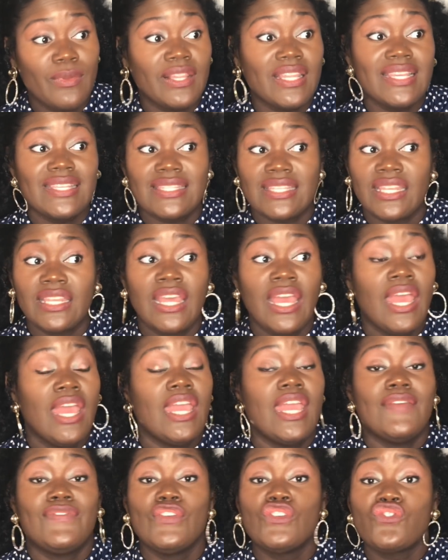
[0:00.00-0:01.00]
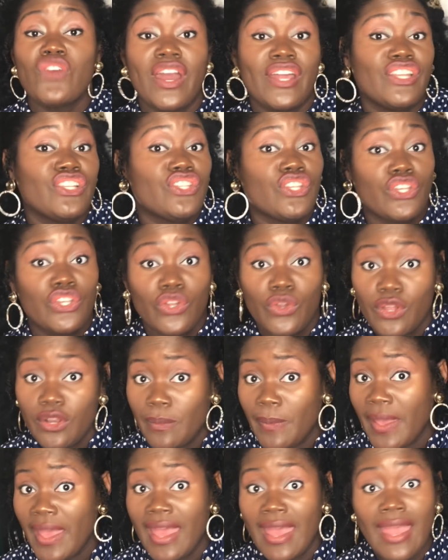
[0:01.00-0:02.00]
But listen, if you're trying to secure
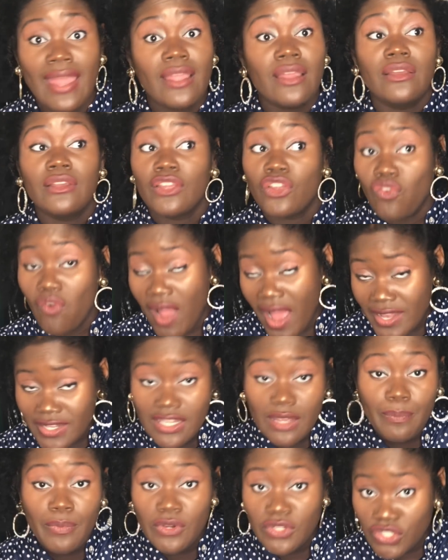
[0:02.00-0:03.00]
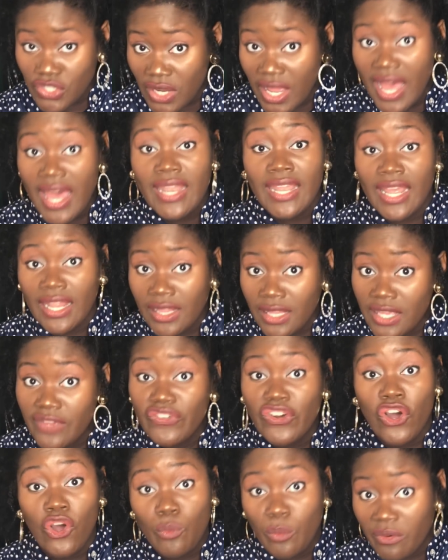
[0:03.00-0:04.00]
the bag, grind up on John and
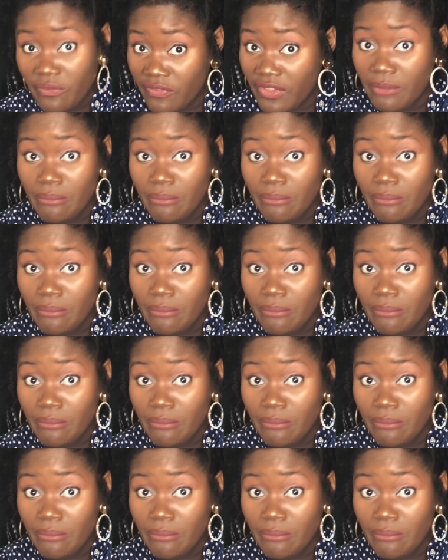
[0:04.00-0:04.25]
leave home with